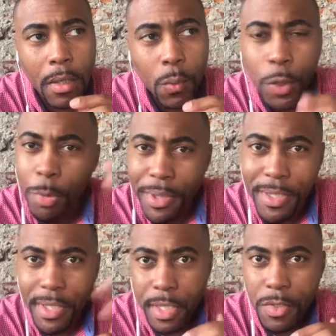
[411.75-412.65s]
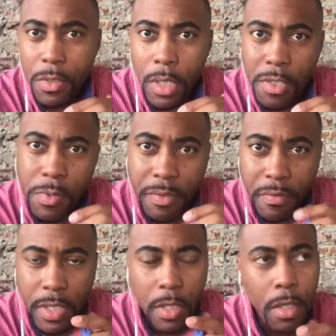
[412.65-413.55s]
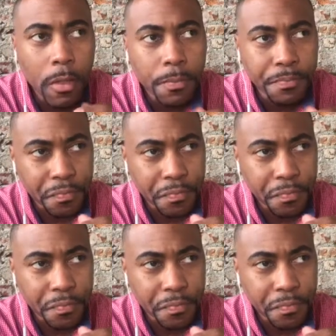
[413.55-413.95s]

will be the introductory video